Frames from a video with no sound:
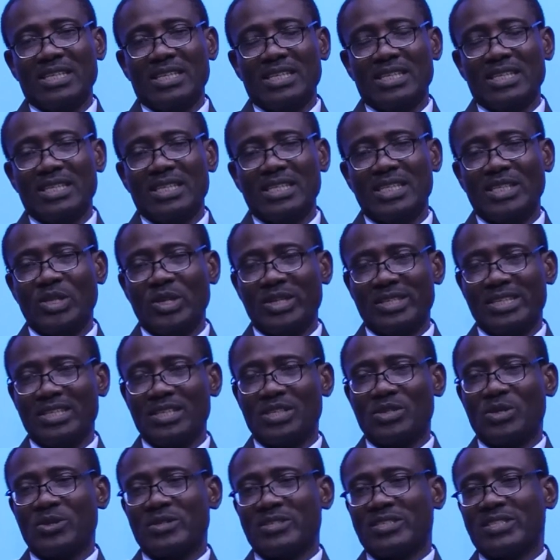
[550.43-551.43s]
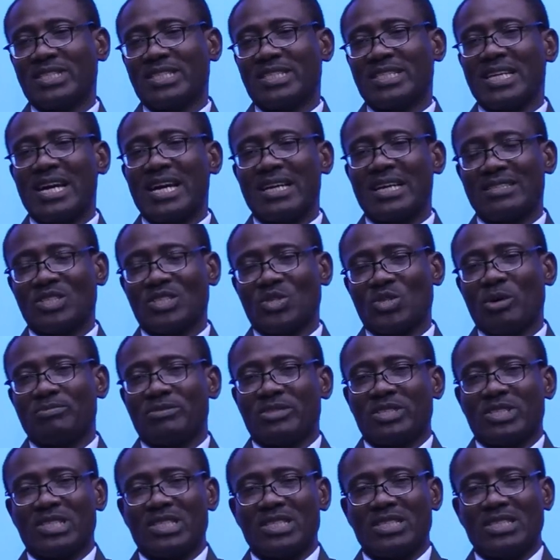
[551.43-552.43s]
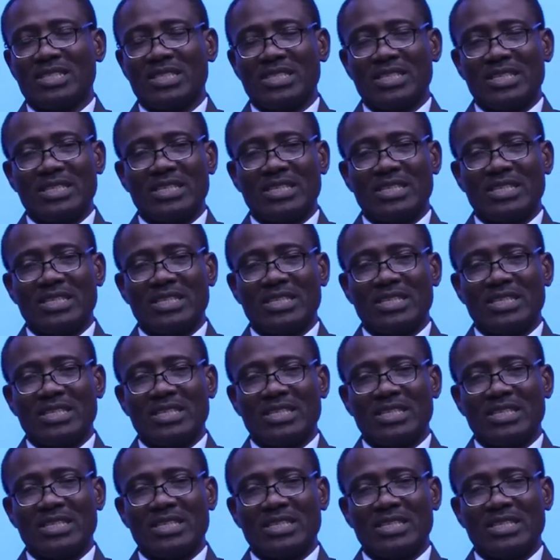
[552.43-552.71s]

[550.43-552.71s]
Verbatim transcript: He doesn't consider it something